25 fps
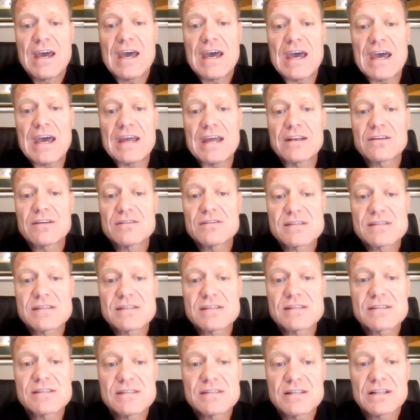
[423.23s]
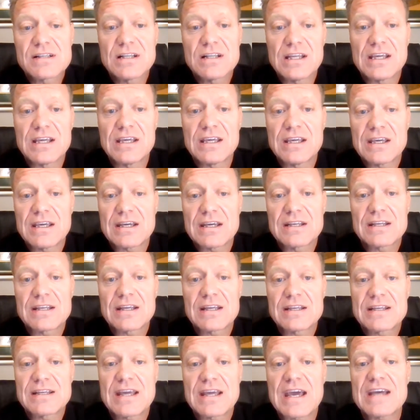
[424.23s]
And consistently,
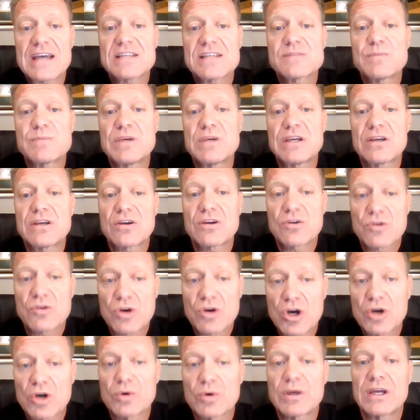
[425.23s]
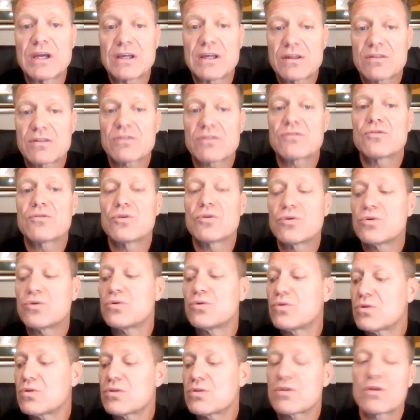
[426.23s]
it has been growing
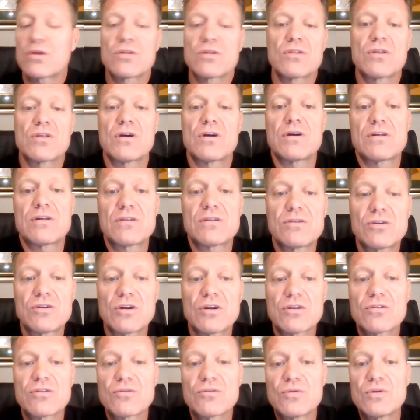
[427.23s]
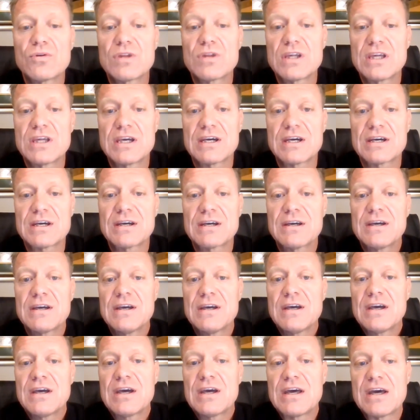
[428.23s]
through the year.
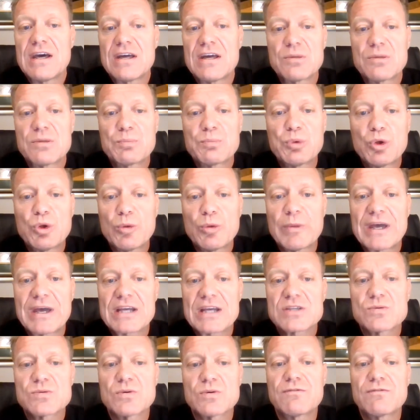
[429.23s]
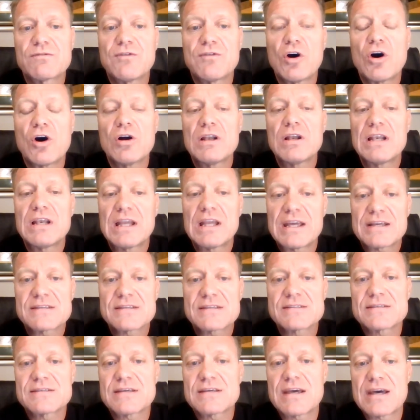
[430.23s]
The pullbacks were far
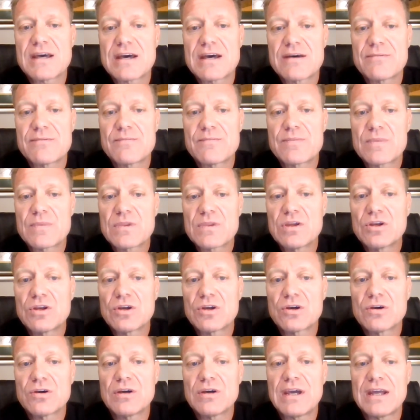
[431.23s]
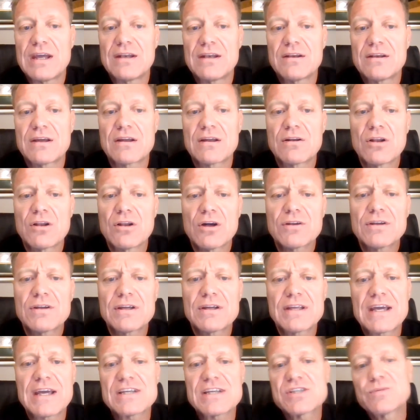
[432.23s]
less, and a lot of
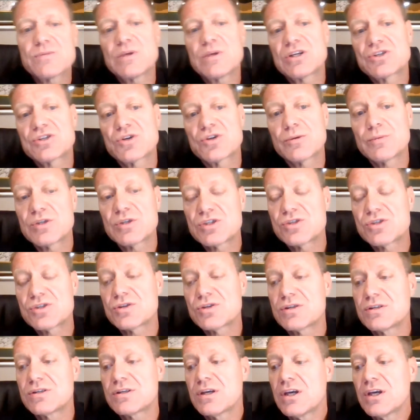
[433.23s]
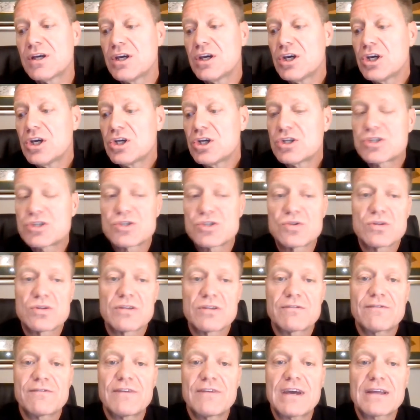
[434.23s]
it has to be attributed to
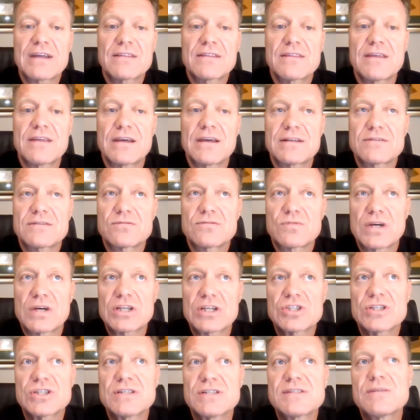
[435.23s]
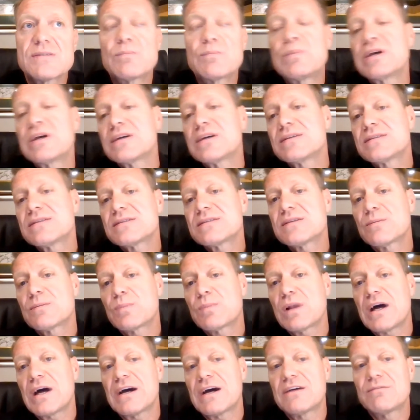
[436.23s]
the fact that Russia is the biggest
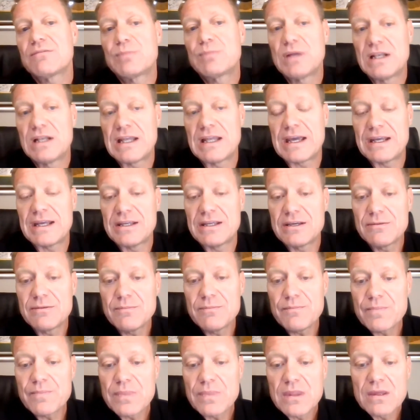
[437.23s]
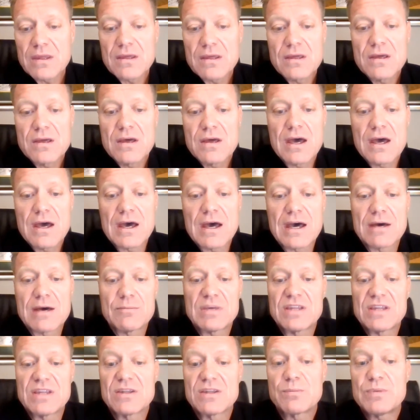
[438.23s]
supplier of palladium
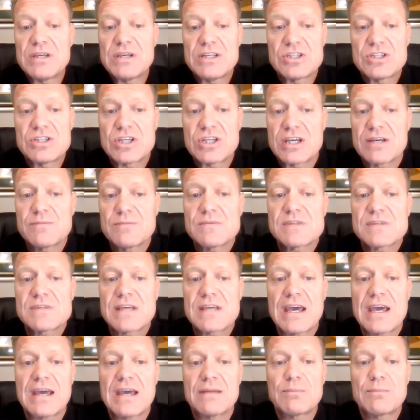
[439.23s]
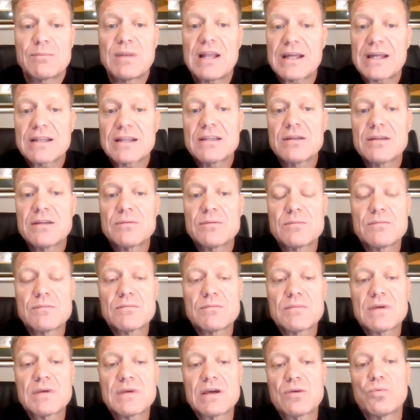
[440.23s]
in the PGMs, and
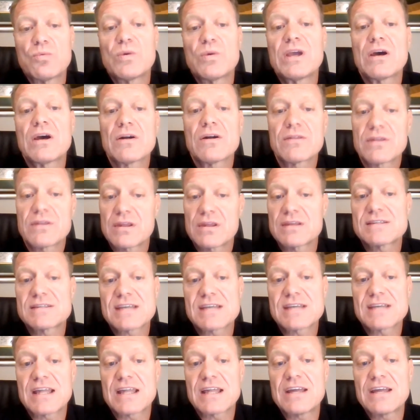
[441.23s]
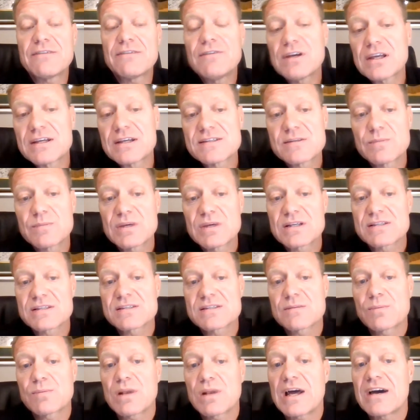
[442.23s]
platinum, South Africa is the
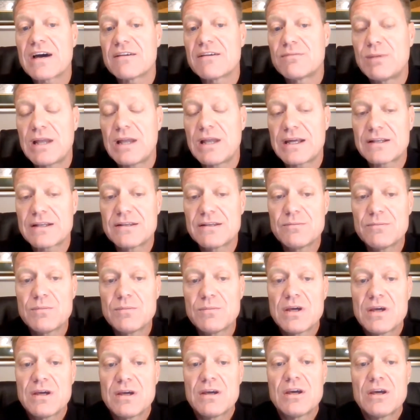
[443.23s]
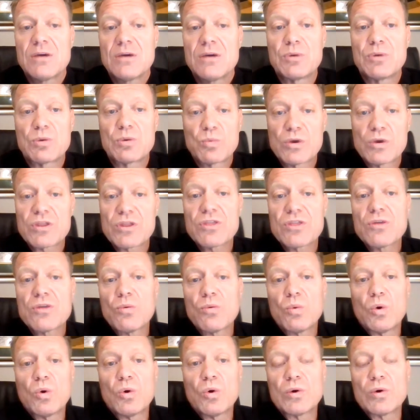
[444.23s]
biggest supplier of platinum. But with the
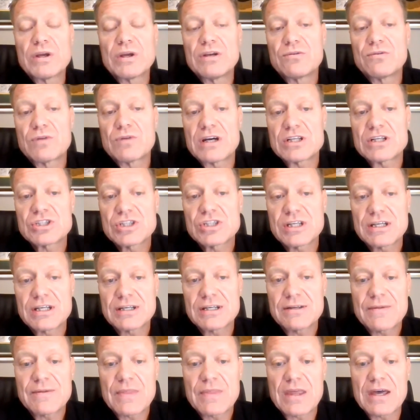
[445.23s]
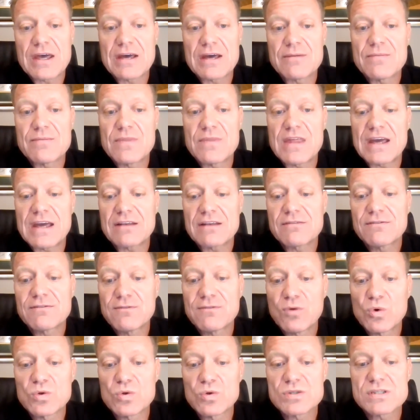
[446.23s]
war in Russia, that
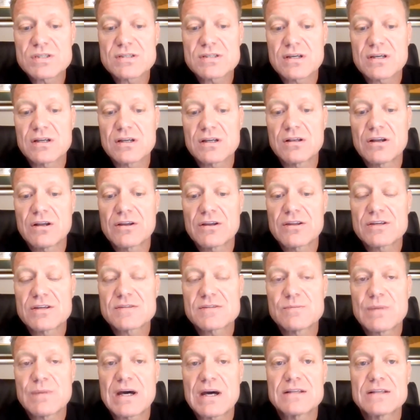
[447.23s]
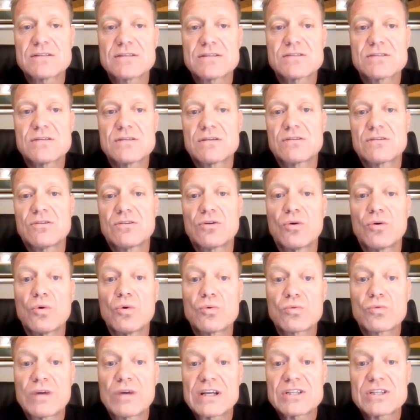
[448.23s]
forced a lot of those mines,
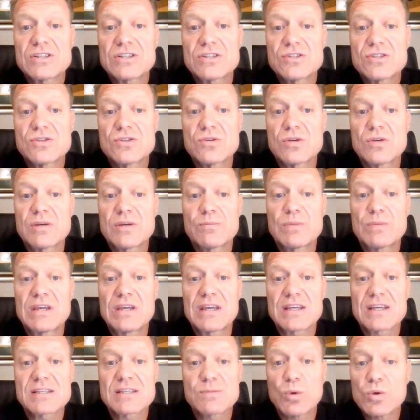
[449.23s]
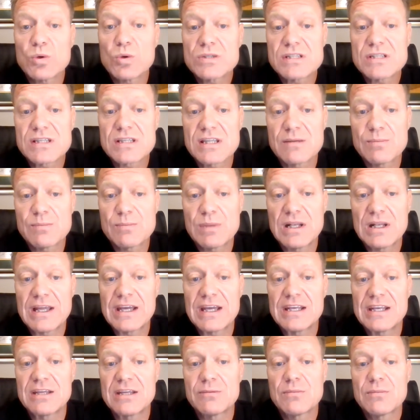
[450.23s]
all Russia, to be exporting their
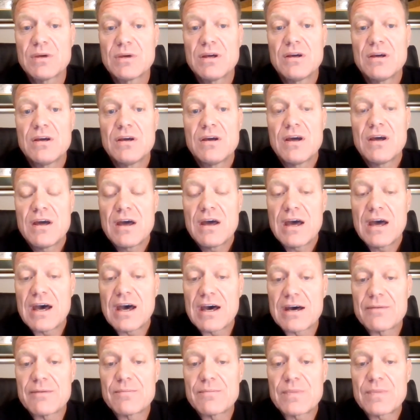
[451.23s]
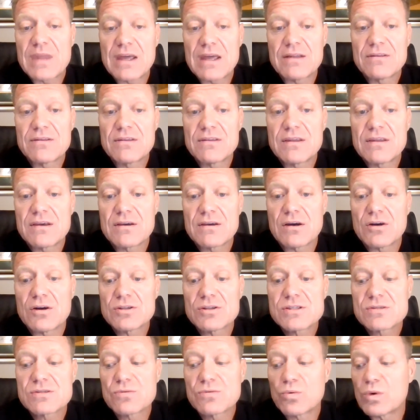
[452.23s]
palladium.
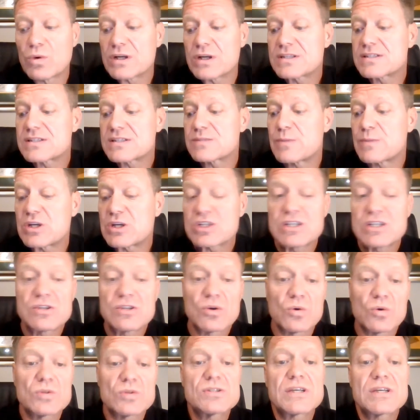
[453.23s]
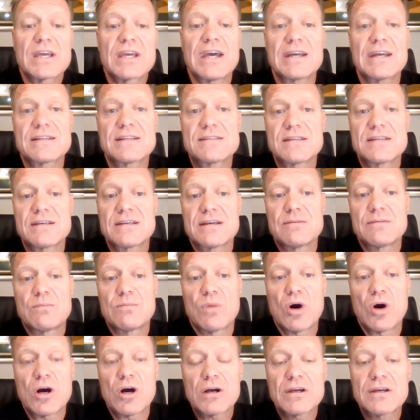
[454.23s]
Especially in the AutoCAD
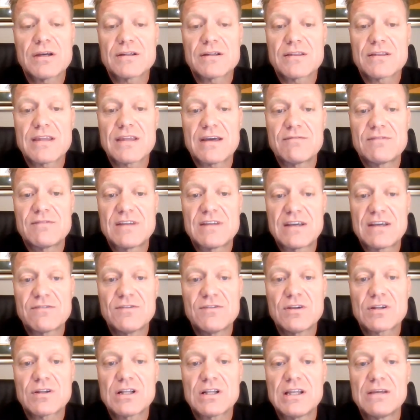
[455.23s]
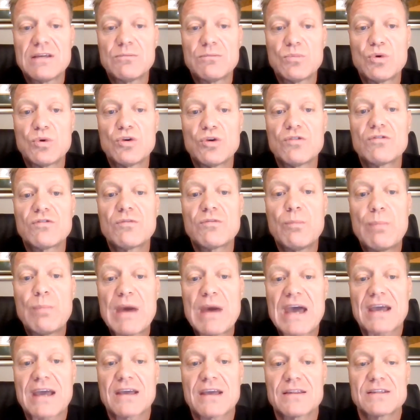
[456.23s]
market, they've definitely moved
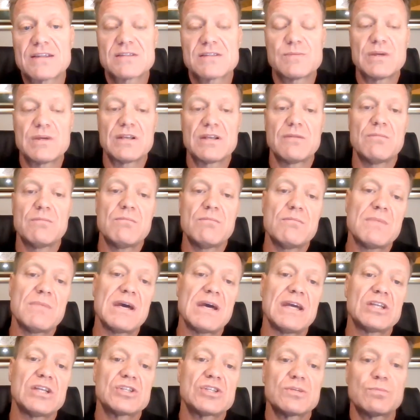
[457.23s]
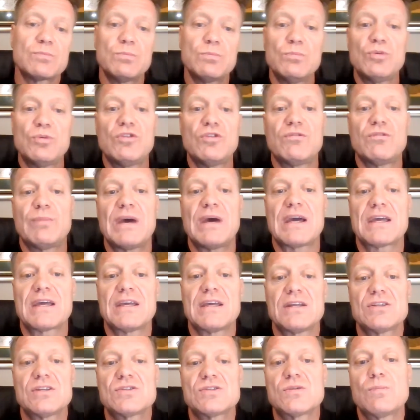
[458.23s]
back, and there's been a major move back
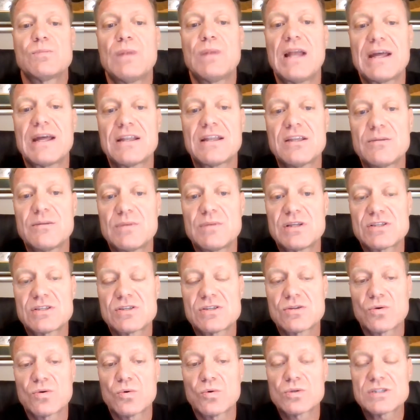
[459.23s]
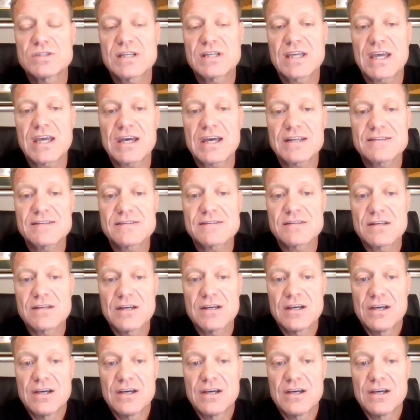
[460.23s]
into platinum, into the AutoCADs.